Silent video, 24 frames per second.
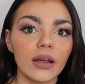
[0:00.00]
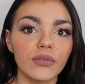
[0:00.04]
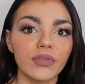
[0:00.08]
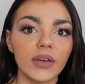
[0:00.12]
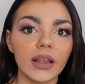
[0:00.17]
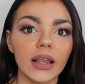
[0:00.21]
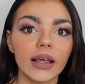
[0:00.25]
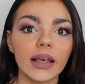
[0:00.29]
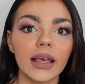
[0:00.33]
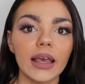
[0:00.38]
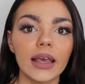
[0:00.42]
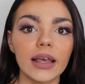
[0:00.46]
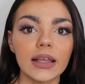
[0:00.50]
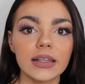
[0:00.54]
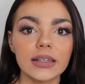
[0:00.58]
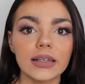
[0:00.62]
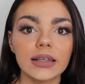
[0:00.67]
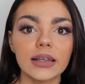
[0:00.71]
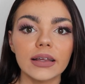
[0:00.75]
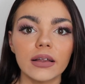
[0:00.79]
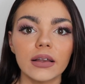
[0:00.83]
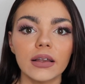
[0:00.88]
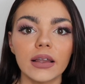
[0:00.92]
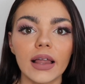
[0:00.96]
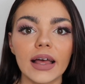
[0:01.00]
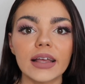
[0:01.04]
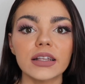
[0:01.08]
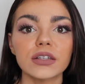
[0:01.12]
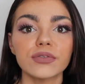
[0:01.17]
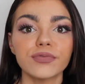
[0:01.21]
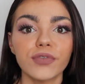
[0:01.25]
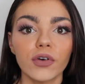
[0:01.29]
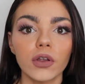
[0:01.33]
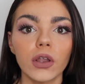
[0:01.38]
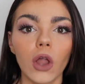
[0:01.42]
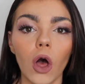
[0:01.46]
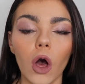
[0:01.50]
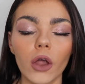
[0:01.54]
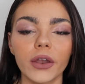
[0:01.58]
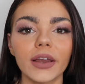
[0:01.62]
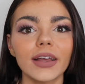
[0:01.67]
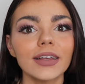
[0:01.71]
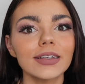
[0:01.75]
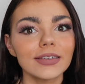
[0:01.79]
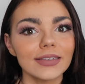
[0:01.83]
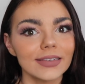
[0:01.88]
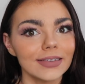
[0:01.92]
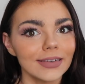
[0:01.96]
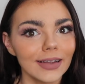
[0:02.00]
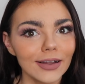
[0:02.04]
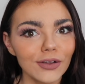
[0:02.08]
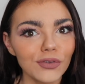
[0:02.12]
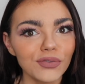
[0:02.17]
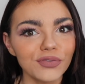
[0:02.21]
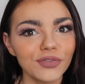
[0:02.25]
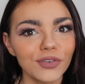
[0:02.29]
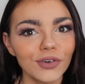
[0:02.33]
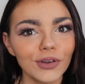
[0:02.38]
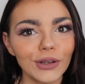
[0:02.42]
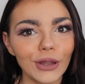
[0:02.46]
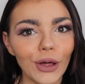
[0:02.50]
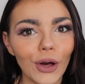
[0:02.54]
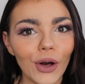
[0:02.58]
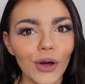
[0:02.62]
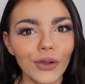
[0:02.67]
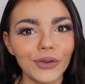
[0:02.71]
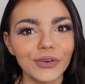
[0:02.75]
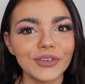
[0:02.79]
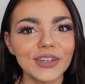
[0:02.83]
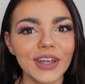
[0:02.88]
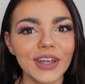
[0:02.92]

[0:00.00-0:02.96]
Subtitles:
I feel like it is a little less full on. It's still full on,